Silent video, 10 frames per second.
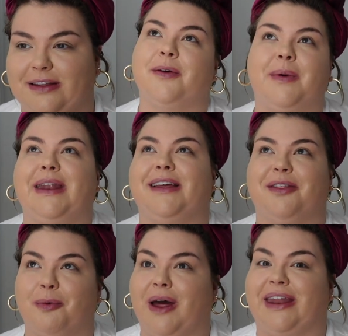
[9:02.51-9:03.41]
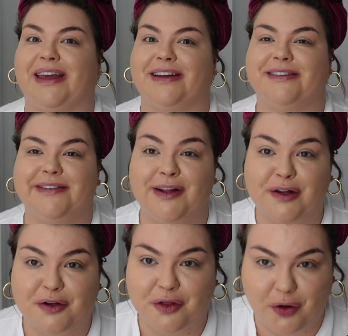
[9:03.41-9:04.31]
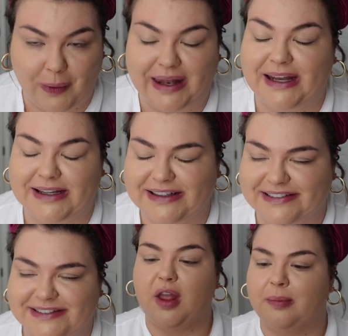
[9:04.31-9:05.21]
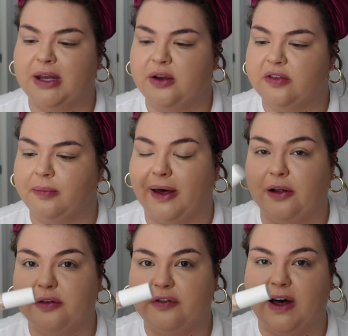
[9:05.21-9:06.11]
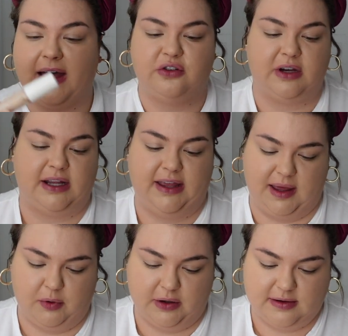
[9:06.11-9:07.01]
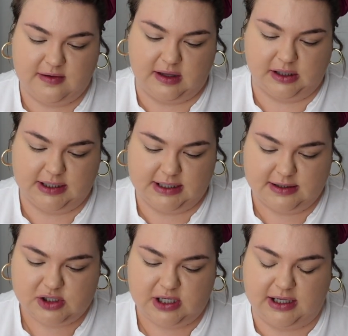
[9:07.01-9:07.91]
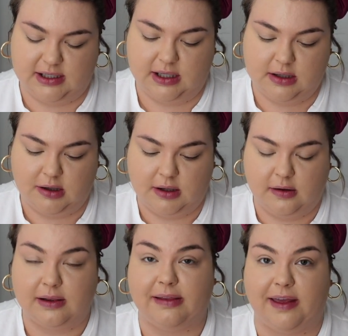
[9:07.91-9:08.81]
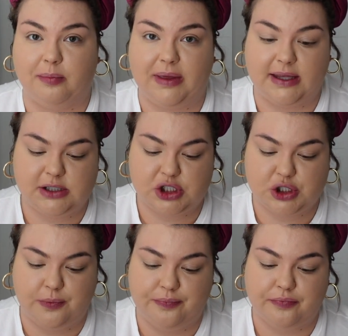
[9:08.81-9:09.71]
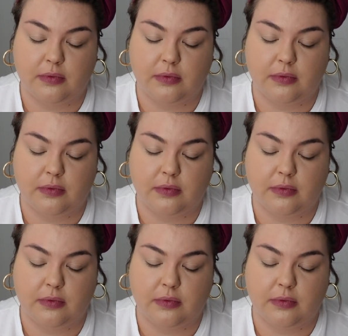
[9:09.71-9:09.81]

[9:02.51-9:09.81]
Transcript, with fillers: The wedding, the wedding, the wedding. I'm gonna use some e.l.f. Hydrating Camo Concealer in the shade Light Peach.